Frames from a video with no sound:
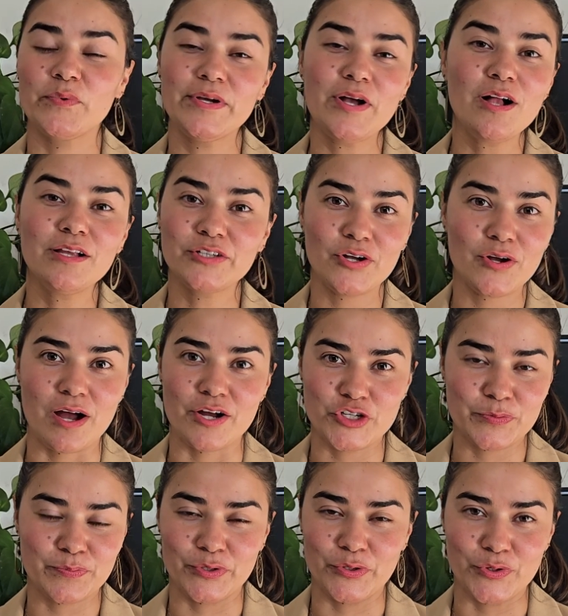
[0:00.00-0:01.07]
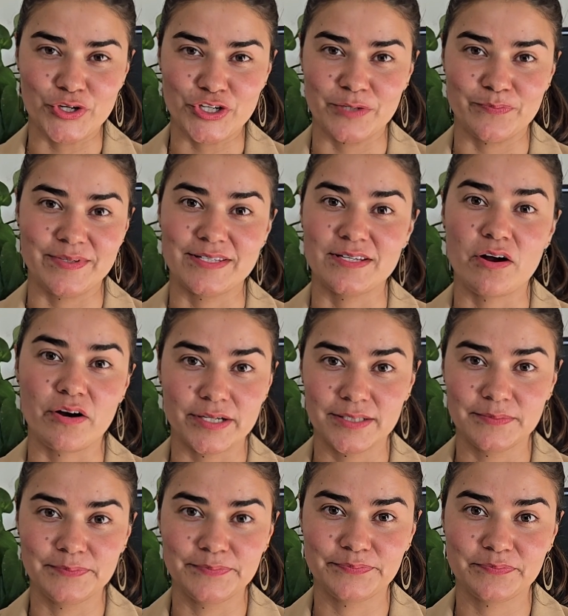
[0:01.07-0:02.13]
all know entrepreneurship is hard,
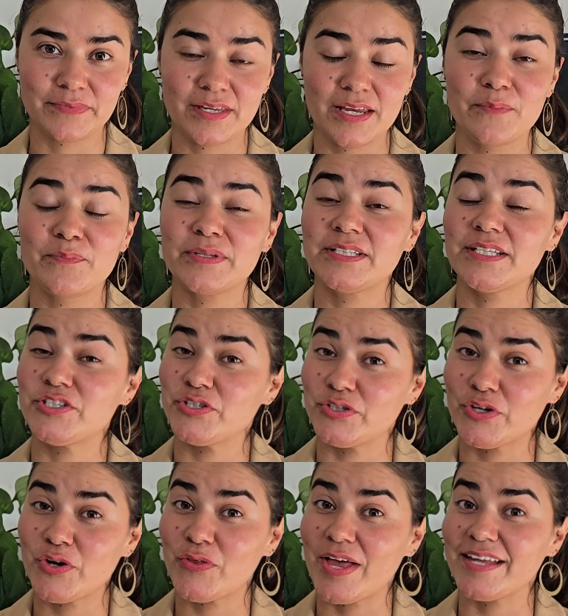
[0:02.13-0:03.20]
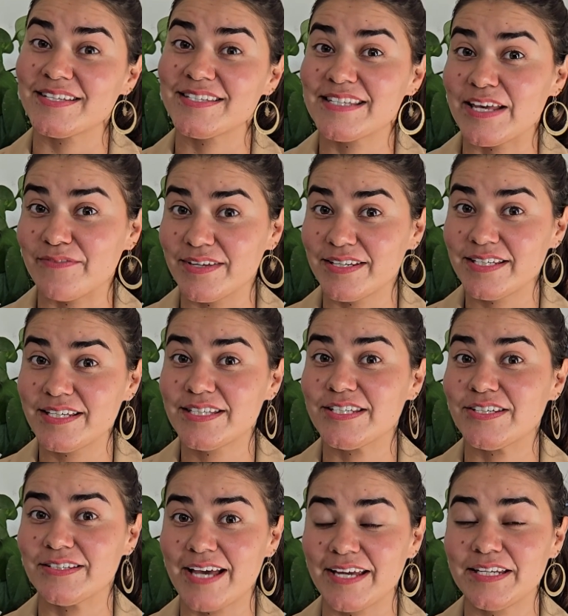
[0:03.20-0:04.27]
but did you know that 70 to
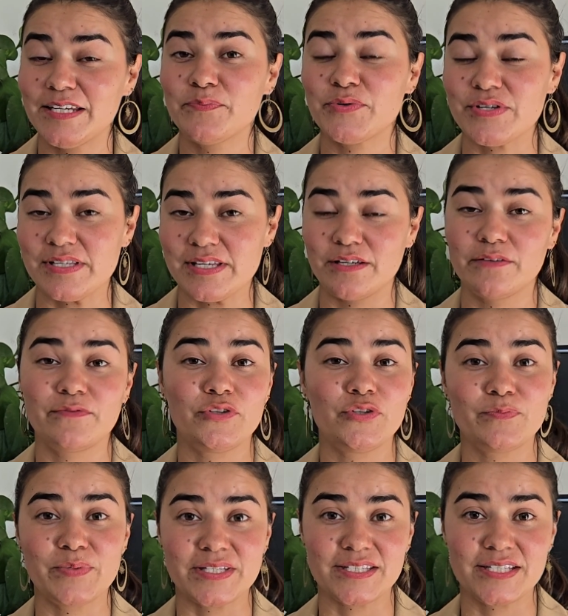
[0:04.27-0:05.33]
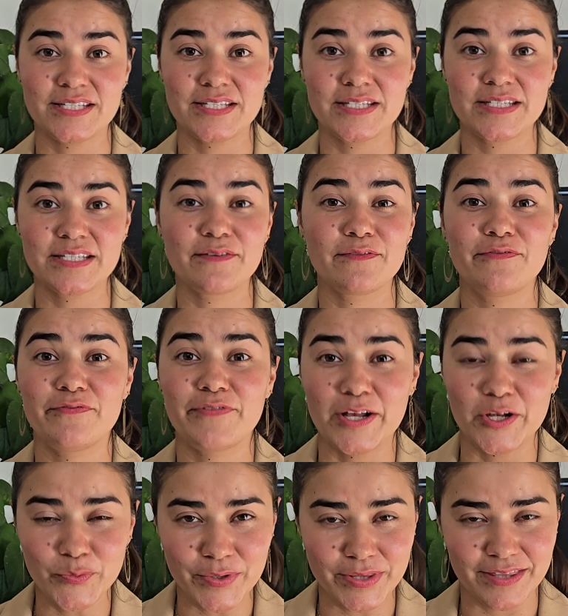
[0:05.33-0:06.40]
90% of new businesses fail
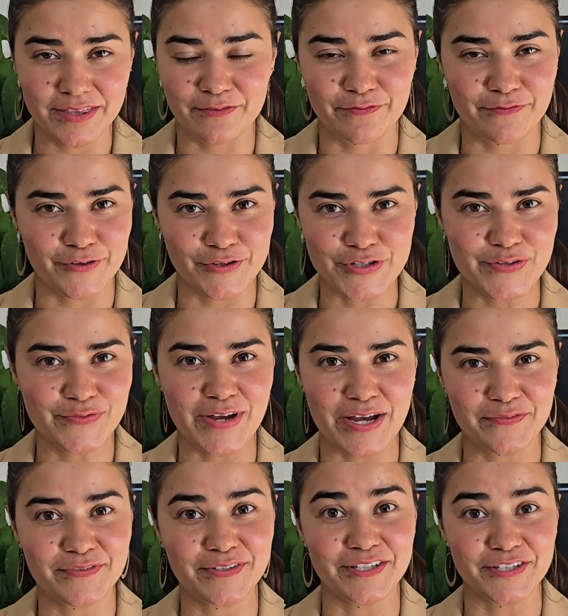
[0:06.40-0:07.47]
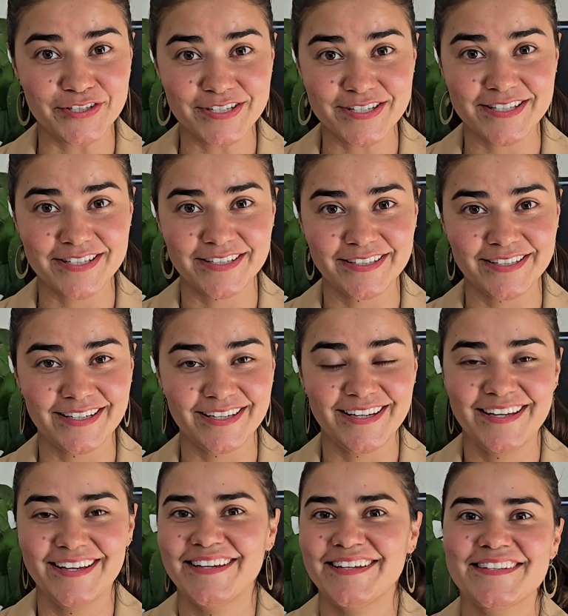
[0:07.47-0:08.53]
within the first 5 years?
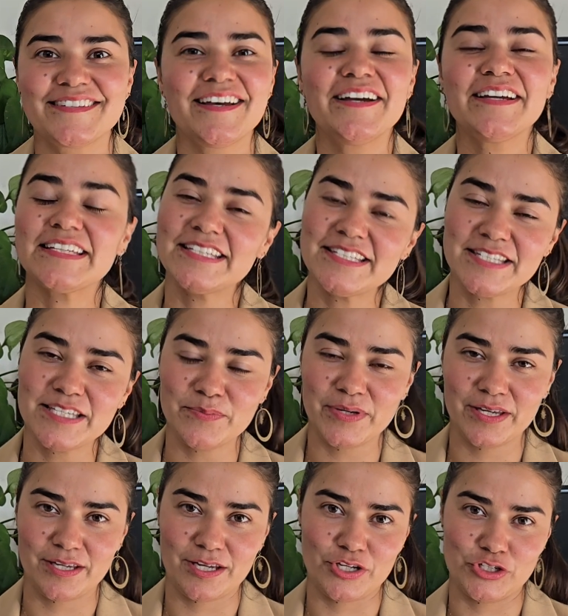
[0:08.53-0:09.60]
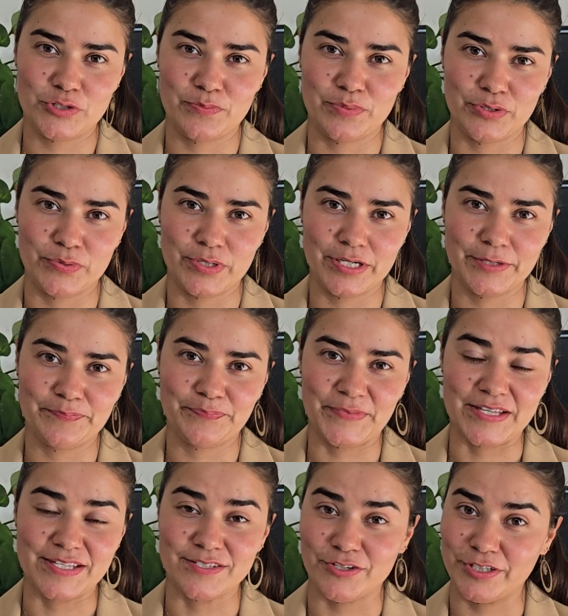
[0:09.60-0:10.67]
It's not easy being an entrepreneur and
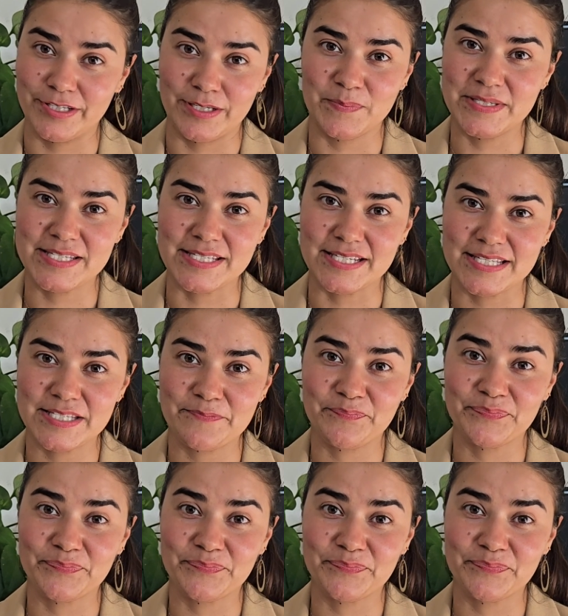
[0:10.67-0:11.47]
starting a business.